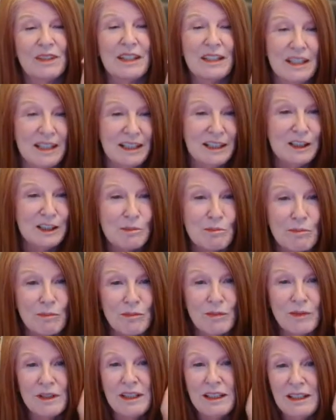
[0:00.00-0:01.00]

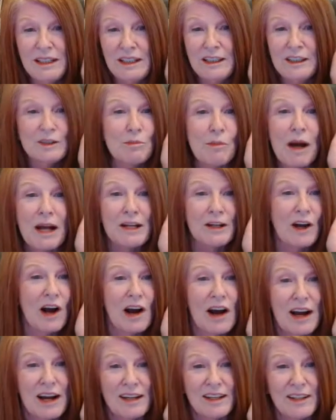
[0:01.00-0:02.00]
he's my
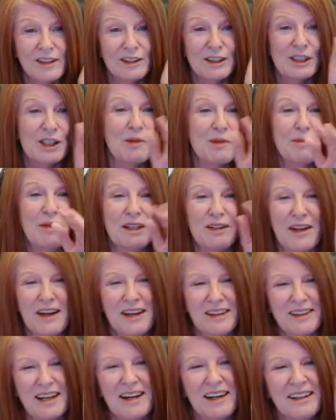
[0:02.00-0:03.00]
guy or something
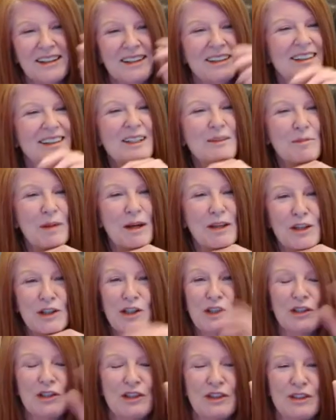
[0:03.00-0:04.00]
like that by the
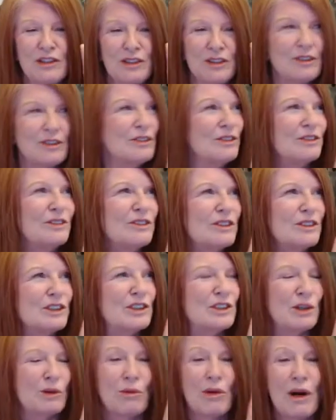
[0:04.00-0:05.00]

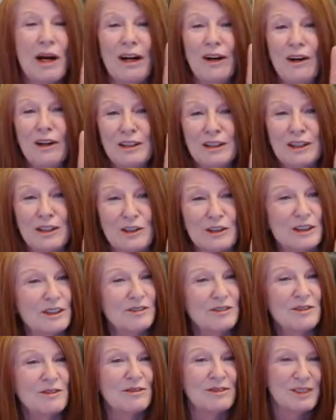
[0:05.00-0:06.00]
Shirelles
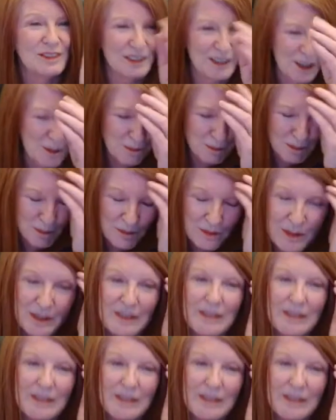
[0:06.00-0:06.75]
or some